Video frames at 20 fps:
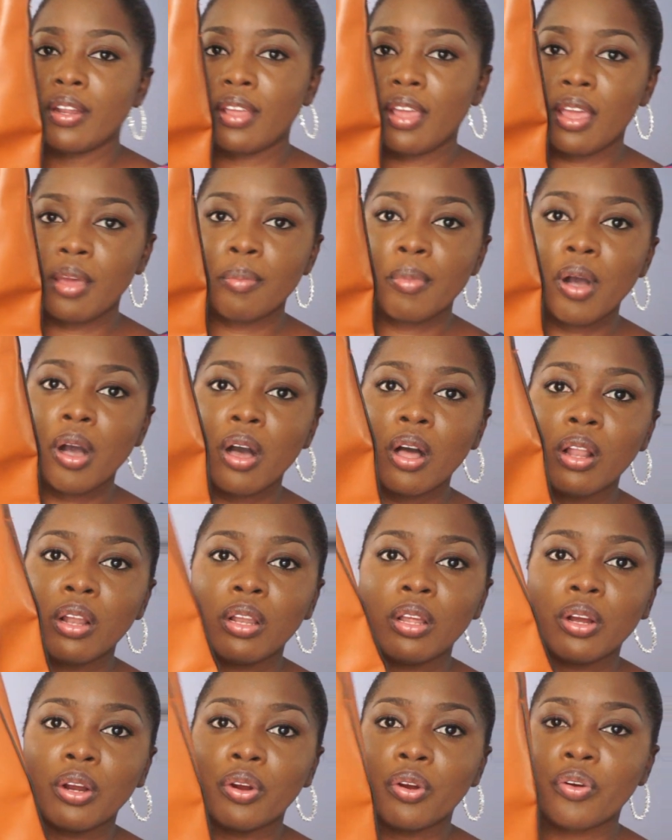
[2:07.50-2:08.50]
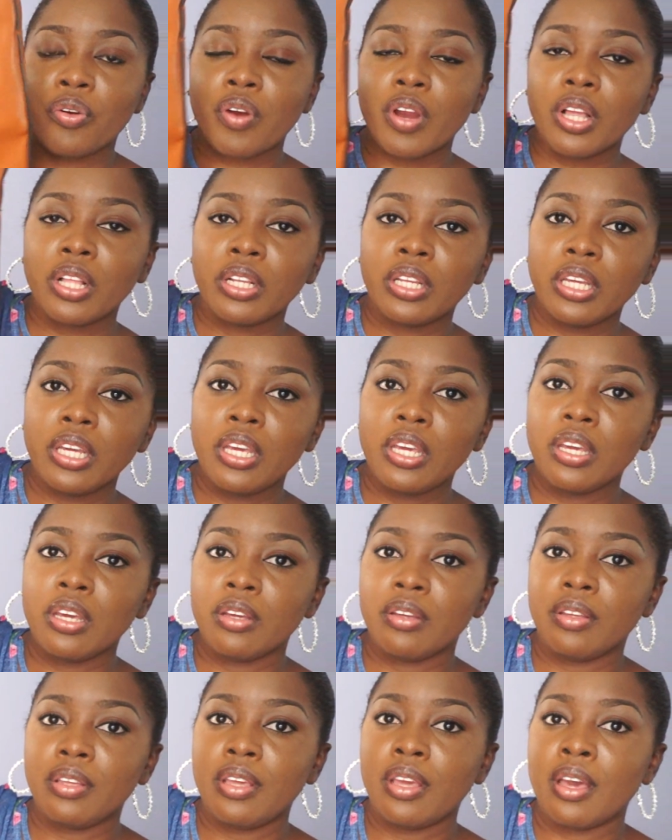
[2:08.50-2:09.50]
came all crinkly.
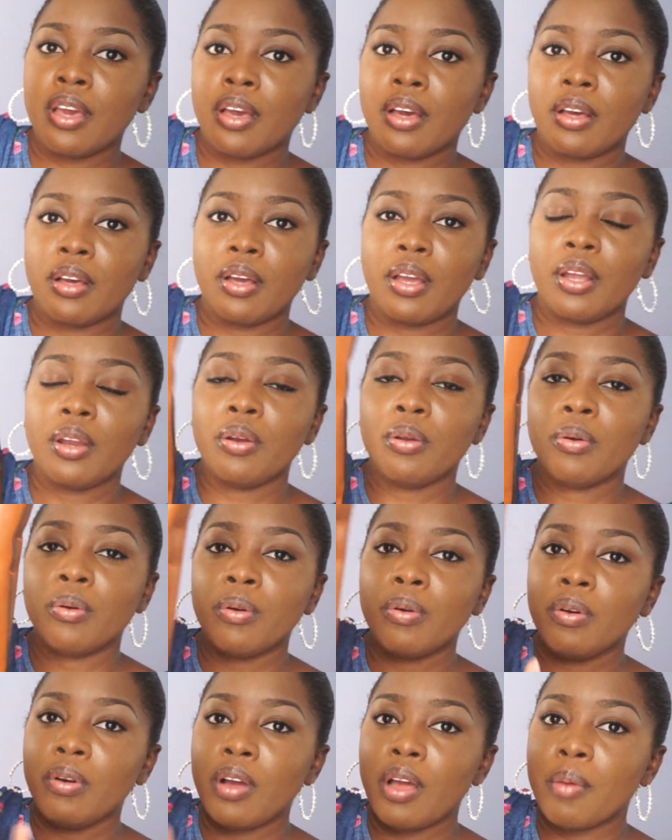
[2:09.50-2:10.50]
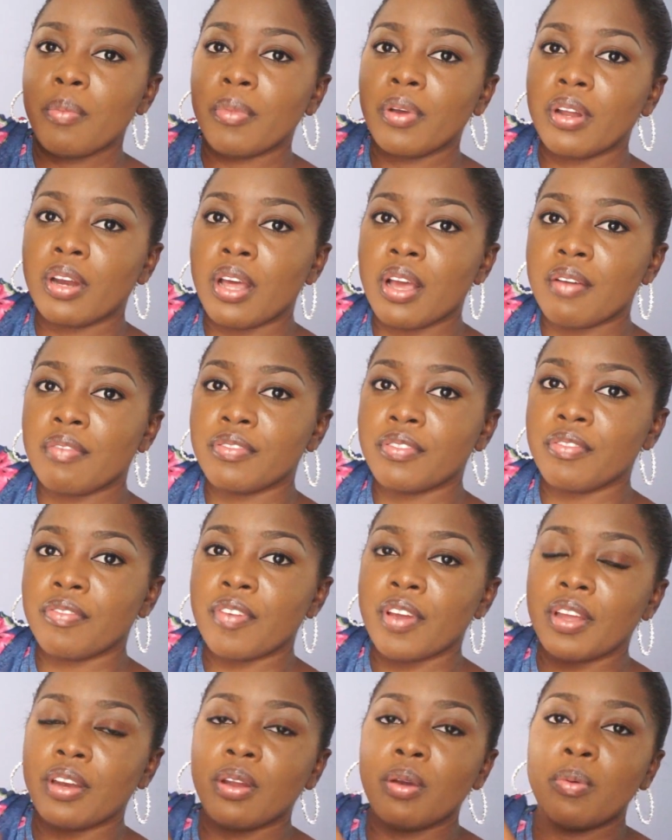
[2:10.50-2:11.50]
Yeah, I know. I'm gonna have to
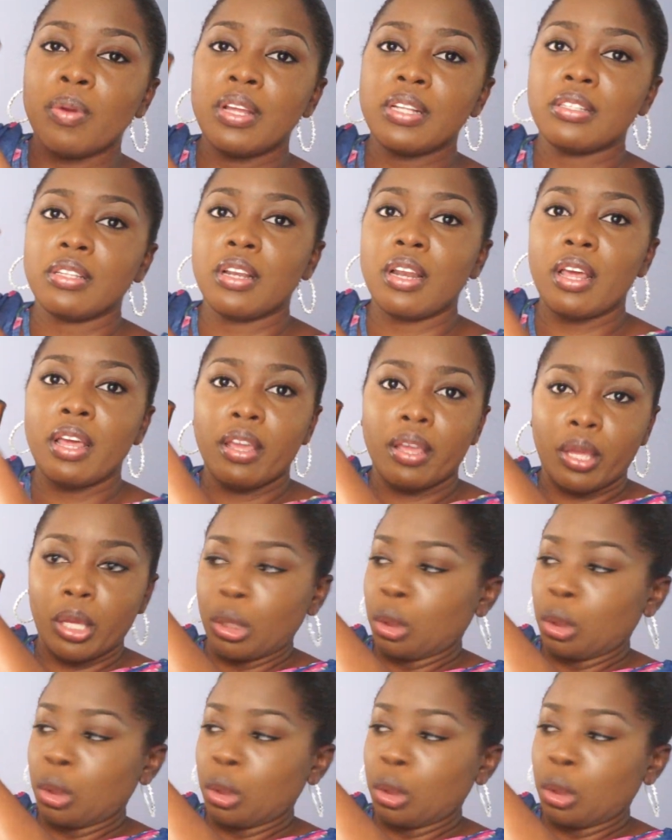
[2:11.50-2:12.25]
find a way to like